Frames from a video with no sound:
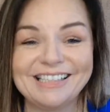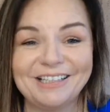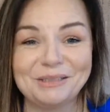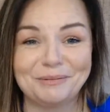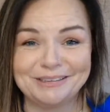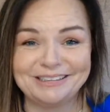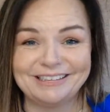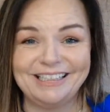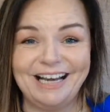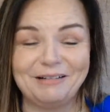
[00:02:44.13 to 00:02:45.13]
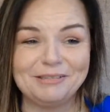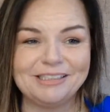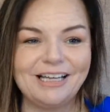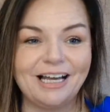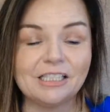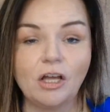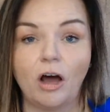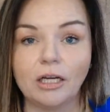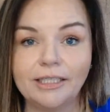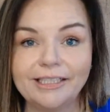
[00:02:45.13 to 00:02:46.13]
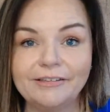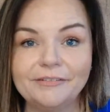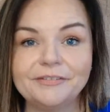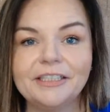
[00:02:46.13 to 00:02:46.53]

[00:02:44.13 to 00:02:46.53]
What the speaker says: salesperson. I was not talkative.